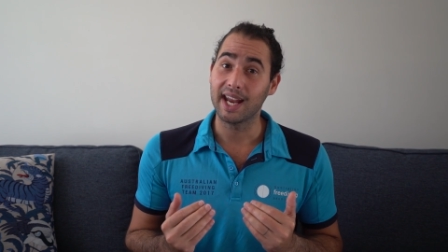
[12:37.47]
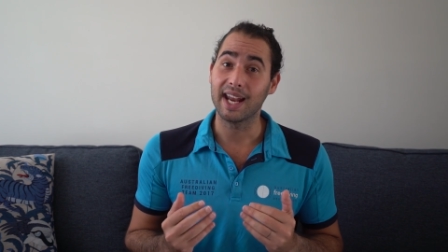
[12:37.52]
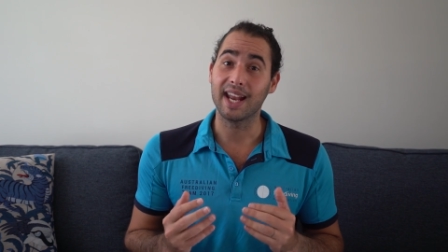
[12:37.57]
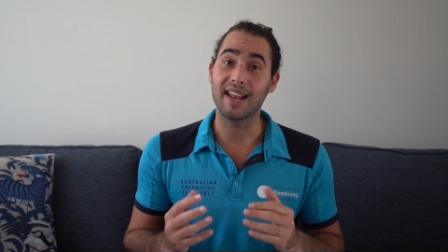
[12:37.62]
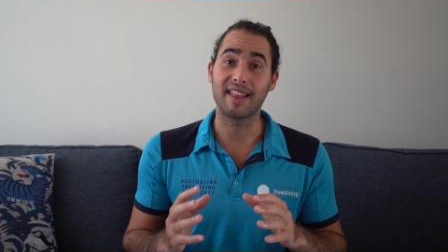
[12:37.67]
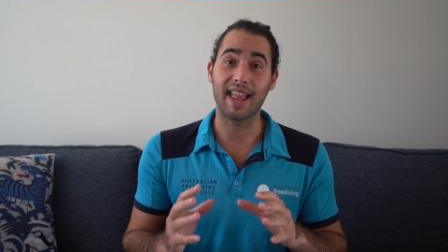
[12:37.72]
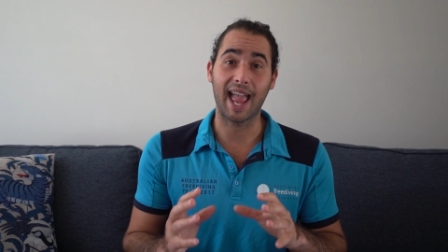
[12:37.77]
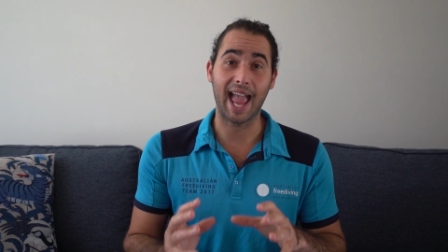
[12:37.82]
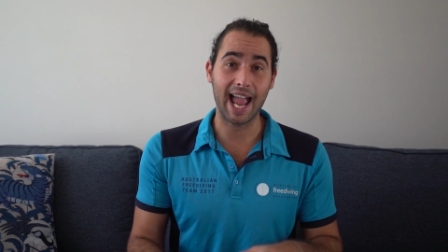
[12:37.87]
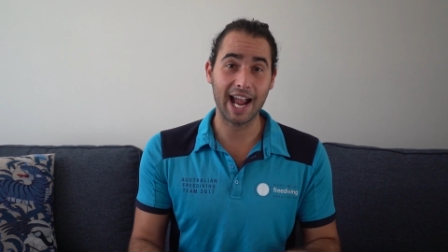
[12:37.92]

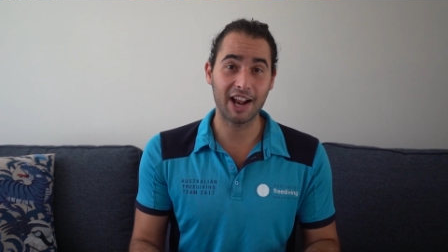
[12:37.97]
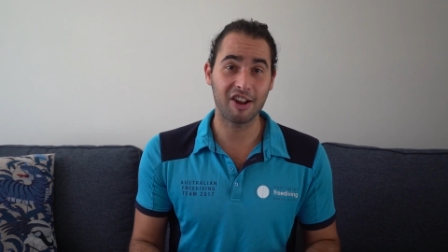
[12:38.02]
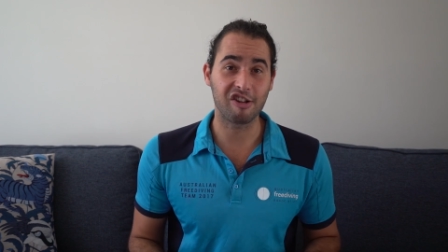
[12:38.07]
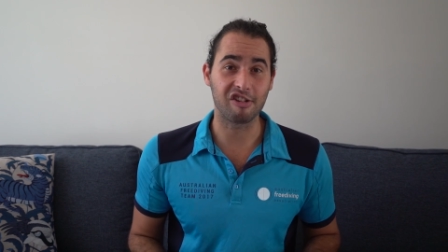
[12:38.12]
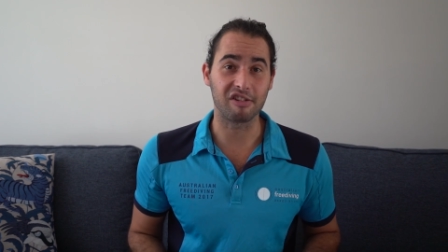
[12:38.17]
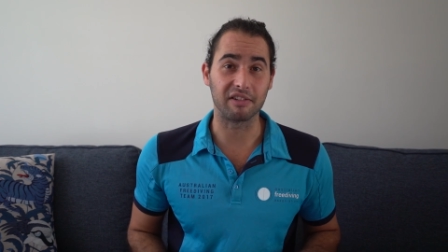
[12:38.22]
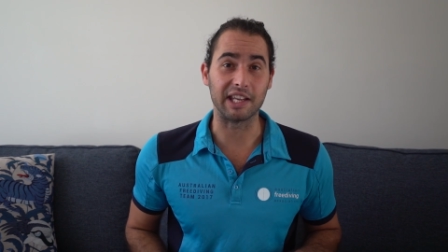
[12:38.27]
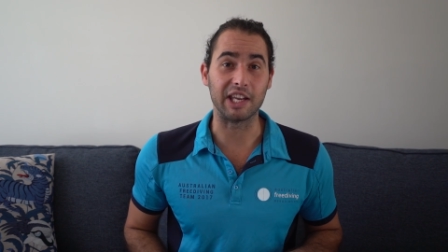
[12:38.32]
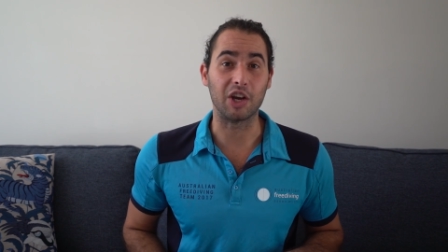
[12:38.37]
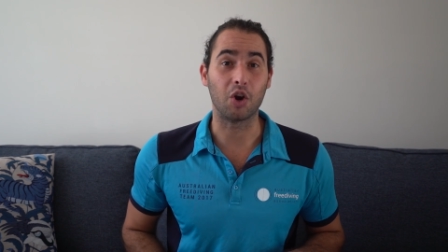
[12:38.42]
is
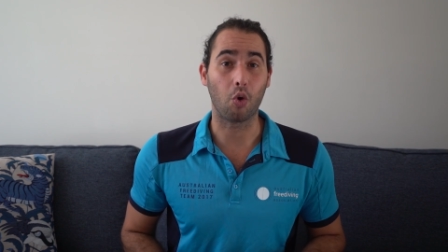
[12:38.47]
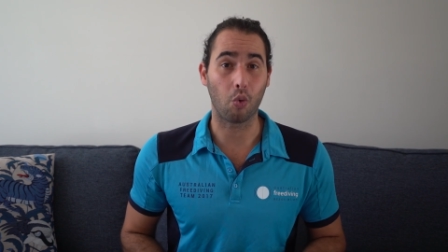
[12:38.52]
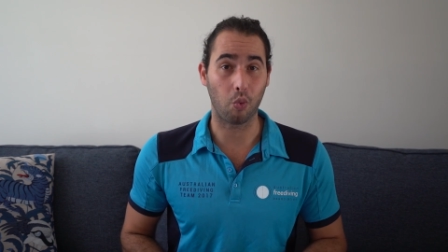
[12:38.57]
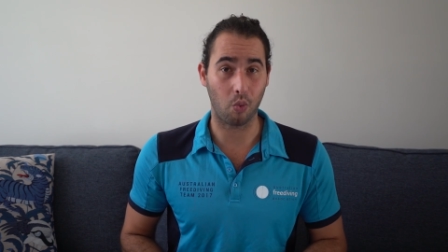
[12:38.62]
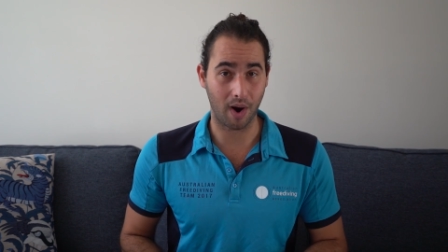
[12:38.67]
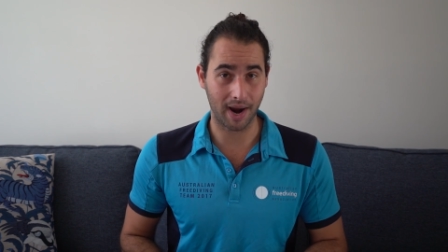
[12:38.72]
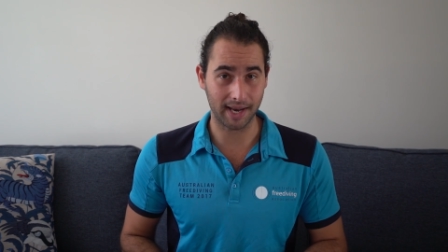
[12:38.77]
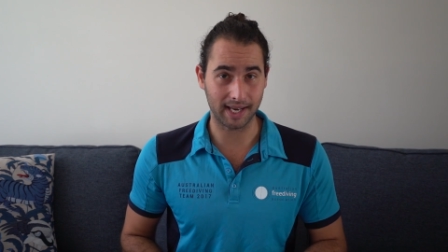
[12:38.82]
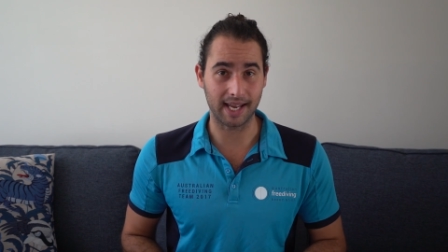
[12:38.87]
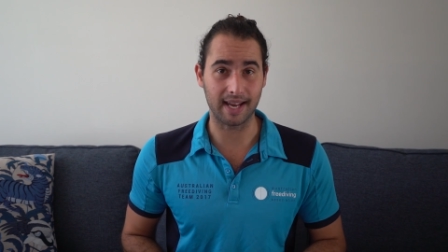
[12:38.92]
actually
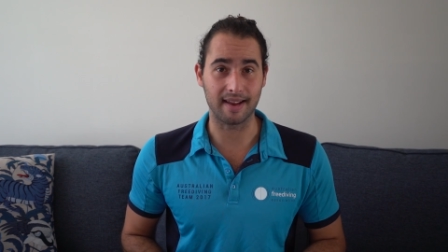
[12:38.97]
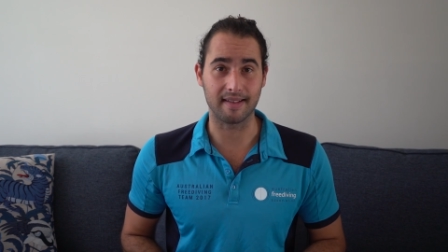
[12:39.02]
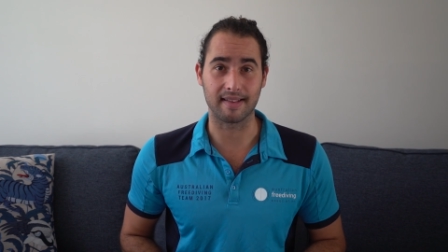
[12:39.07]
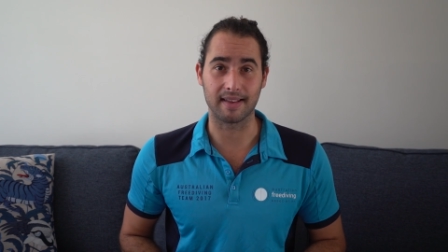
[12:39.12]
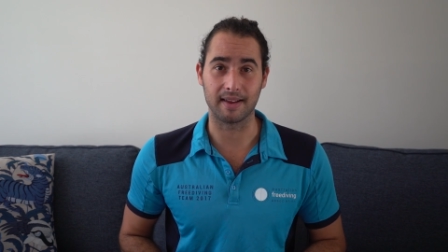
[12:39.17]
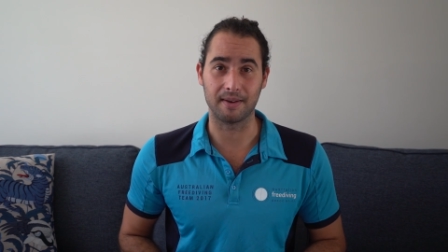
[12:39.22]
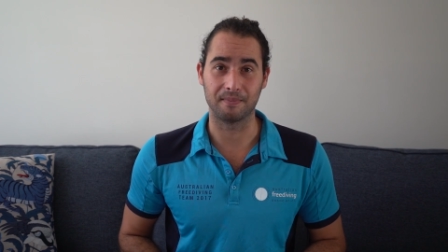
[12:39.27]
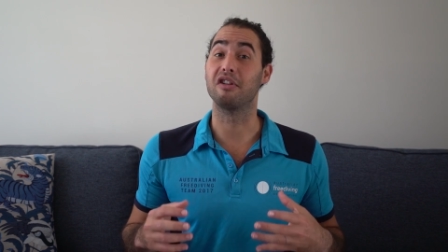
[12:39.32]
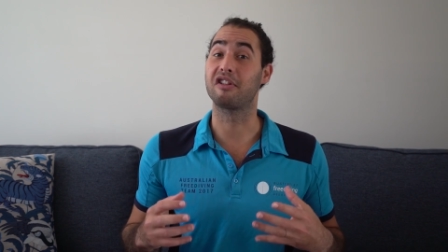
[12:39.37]
quite easy.